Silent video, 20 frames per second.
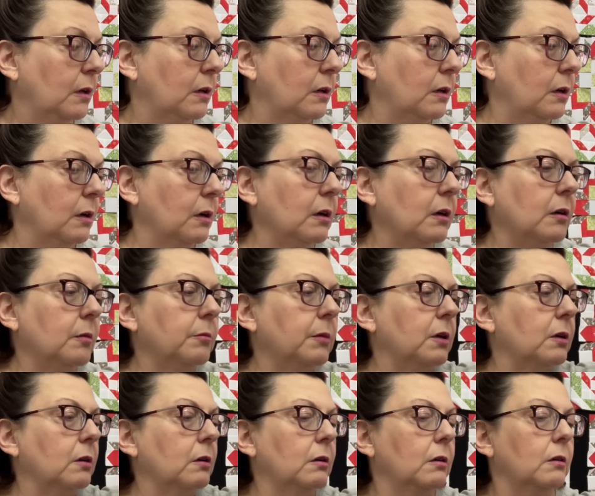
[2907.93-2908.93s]
I'll
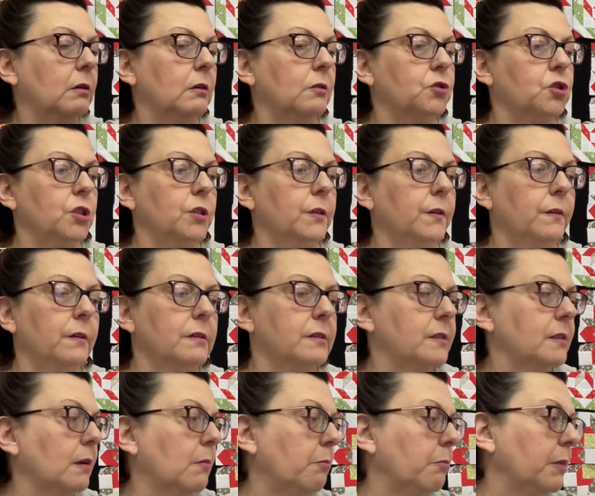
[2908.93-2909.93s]
show you this
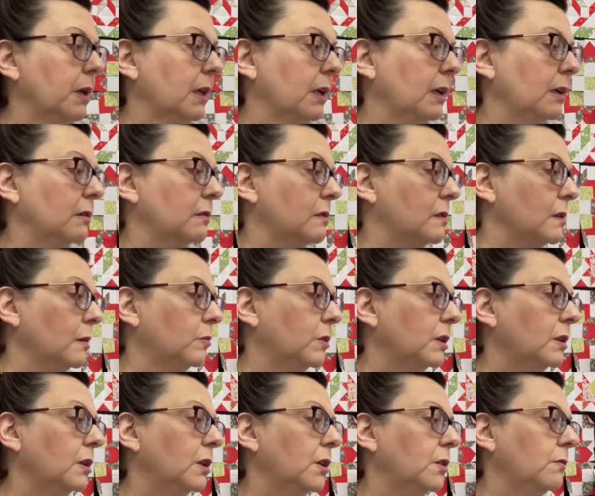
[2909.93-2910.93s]
in a minute.
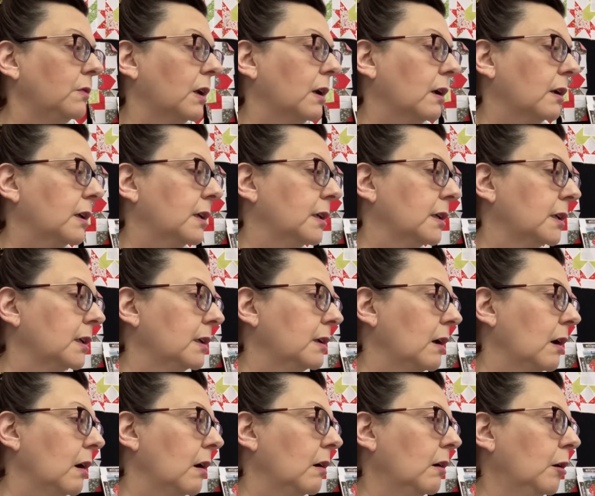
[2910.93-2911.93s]
Something new that I kitted
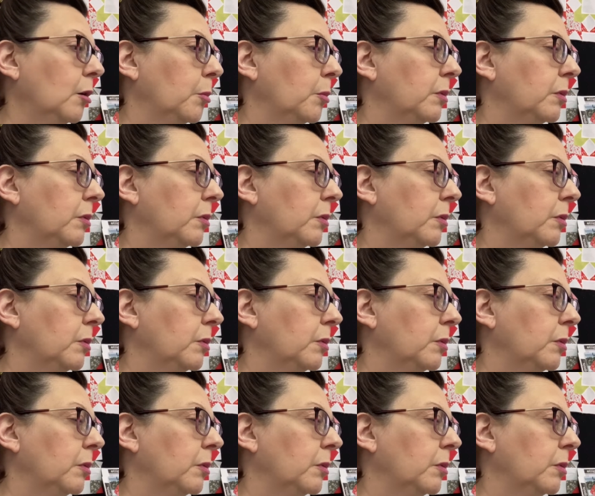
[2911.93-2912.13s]
up.